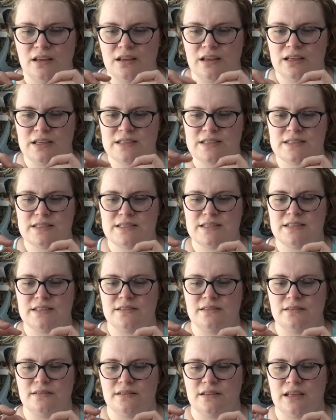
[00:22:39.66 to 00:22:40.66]

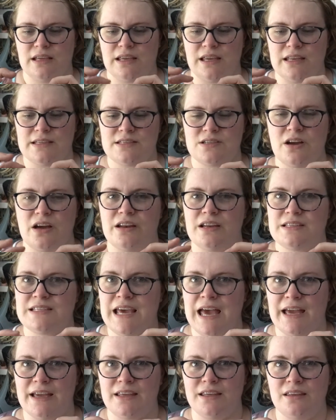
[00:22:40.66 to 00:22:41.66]
it gets kind of
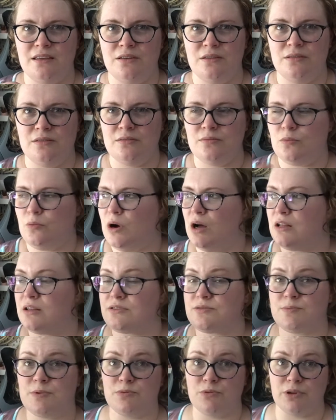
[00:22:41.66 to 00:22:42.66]
tacky while
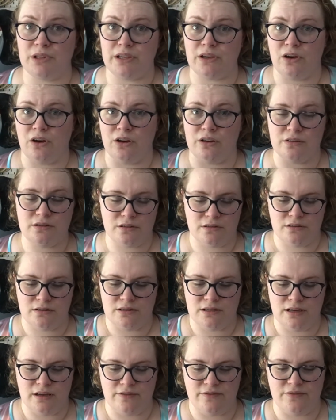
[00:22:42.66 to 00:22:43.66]
it's been really hot.
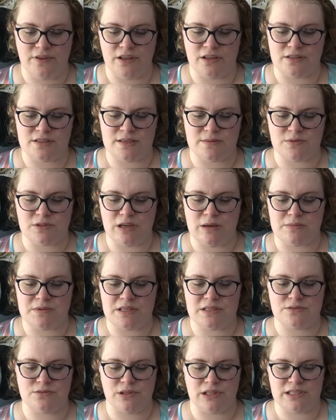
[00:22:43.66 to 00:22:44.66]
I feel sometimes
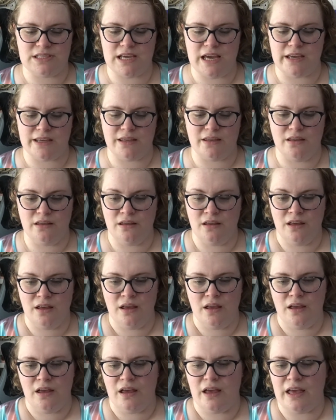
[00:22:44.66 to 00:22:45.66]
it's really tacky,
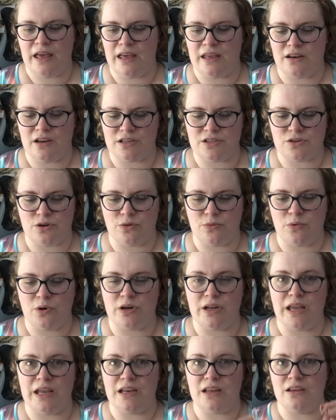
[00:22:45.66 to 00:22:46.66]
and I don't
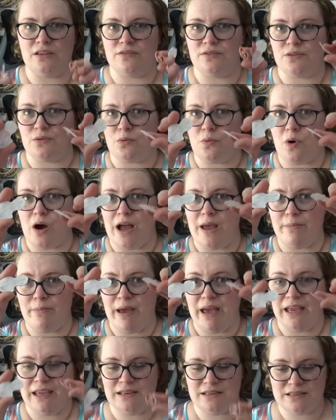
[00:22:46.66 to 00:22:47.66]
want any of the white
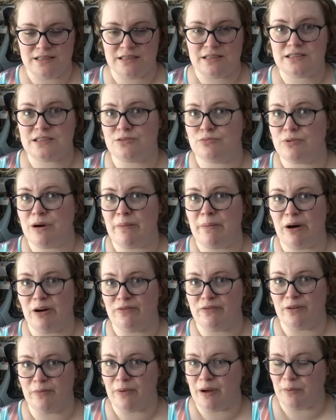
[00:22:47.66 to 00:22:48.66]
paint to rub
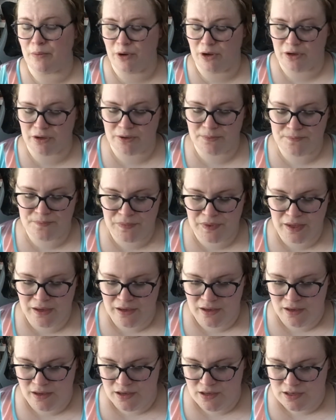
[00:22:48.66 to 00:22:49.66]
off on my work.
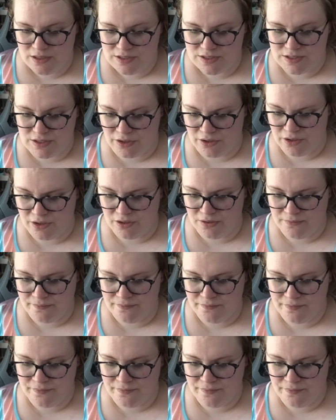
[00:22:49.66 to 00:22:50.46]
So